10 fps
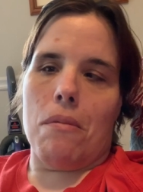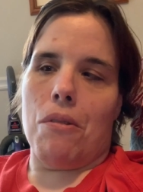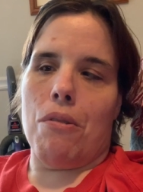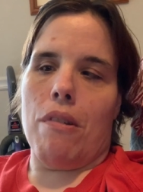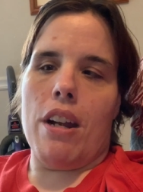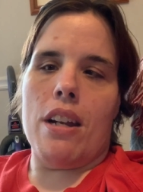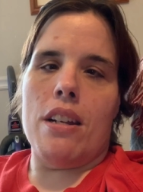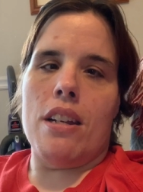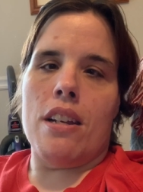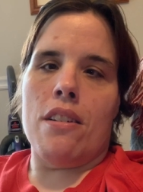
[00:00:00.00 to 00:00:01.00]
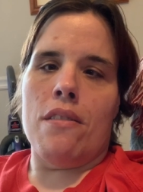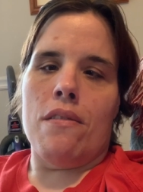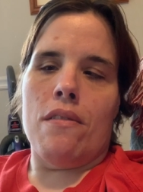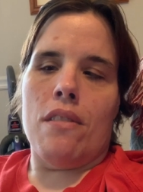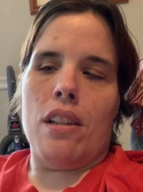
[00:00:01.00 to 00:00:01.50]
Great idea.
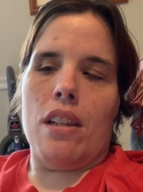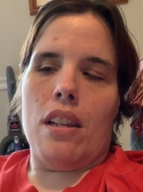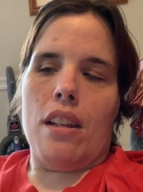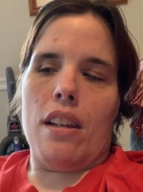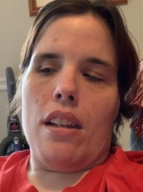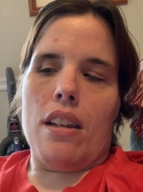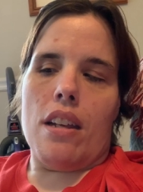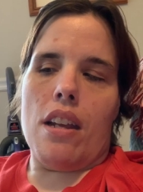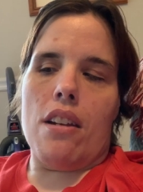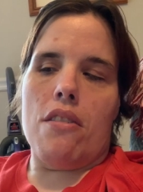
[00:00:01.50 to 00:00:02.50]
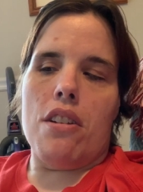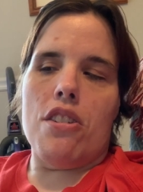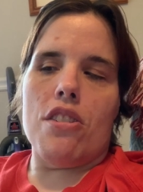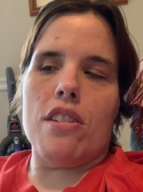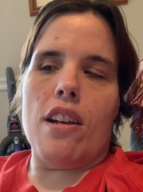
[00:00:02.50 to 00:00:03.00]
You know, you
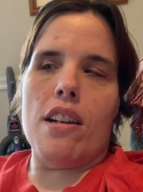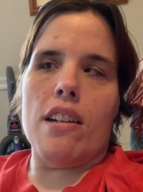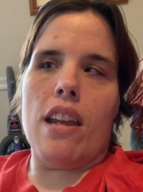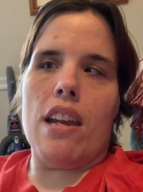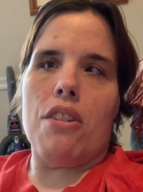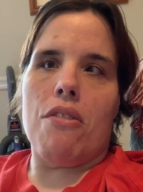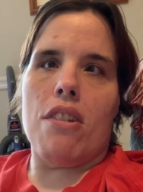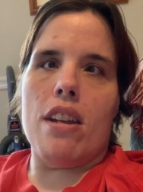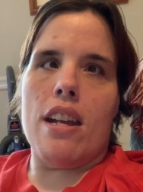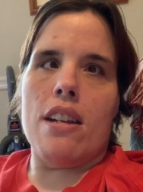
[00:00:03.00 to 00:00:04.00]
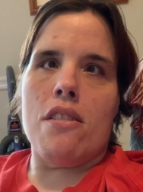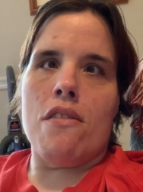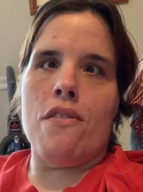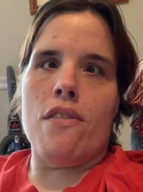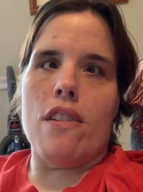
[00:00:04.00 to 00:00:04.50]
just gotta get
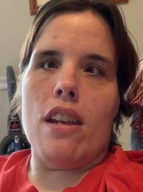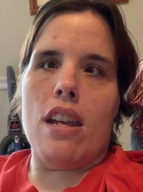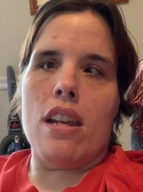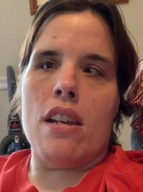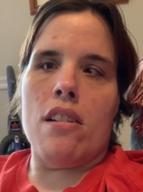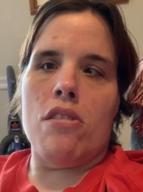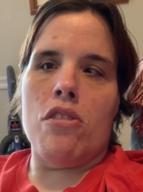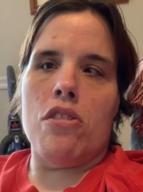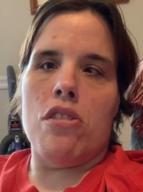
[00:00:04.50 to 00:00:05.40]
creative and